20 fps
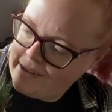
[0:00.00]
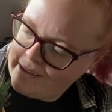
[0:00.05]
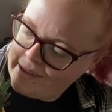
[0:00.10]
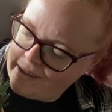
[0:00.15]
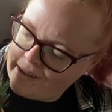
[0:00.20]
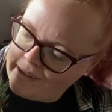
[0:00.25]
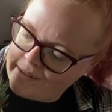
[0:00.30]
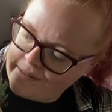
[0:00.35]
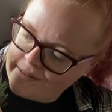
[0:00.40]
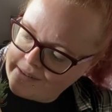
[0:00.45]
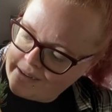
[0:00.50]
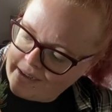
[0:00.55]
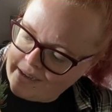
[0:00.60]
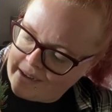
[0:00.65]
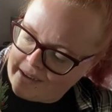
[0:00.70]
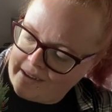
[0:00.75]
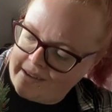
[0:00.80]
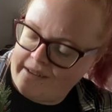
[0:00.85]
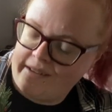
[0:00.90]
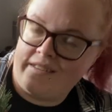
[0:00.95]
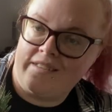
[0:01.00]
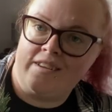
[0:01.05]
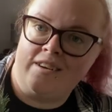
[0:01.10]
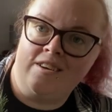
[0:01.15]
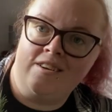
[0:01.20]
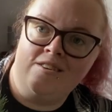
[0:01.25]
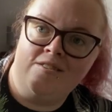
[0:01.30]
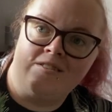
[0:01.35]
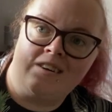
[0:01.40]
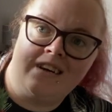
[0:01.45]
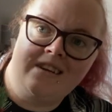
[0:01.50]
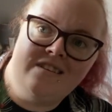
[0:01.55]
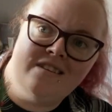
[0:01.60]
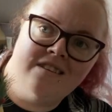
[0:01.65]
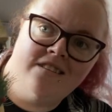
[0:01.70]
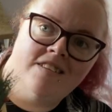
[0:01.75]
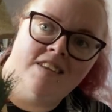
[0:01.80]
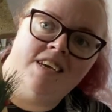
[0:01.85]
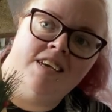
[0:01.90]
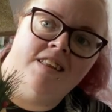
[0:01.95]
and yeah, so you'll get to
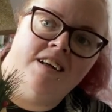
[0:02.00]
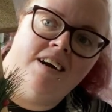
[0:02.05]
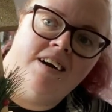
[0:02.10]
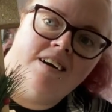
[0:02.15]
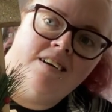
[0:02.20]
see that